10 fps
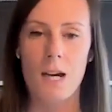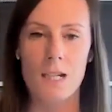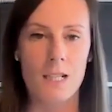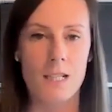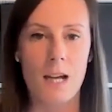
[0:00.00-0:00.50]

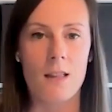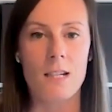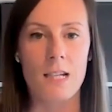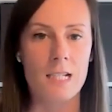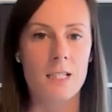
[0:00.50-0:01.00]
has the
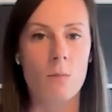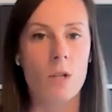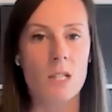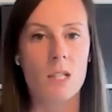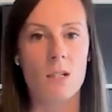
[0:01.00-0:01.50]
talent and has the
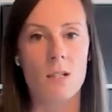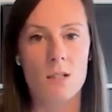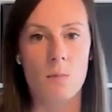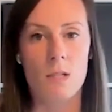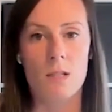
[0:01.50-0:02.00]
money to
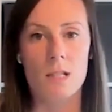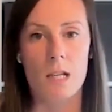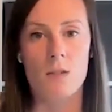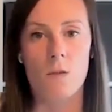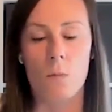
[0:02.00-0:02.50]
be
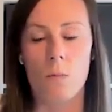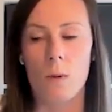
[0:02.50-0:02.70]
successful.